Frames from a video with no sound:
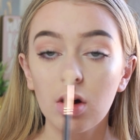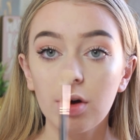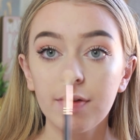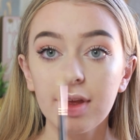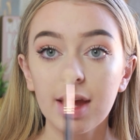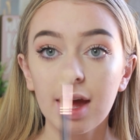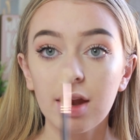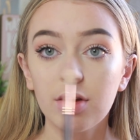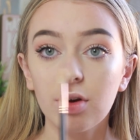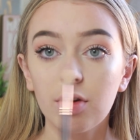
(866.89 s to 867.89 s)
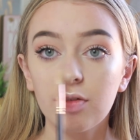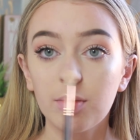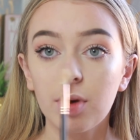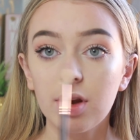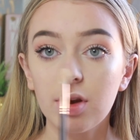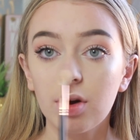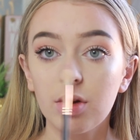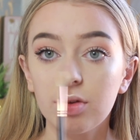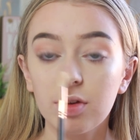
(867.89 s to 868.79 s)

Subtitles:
on the end of my nose.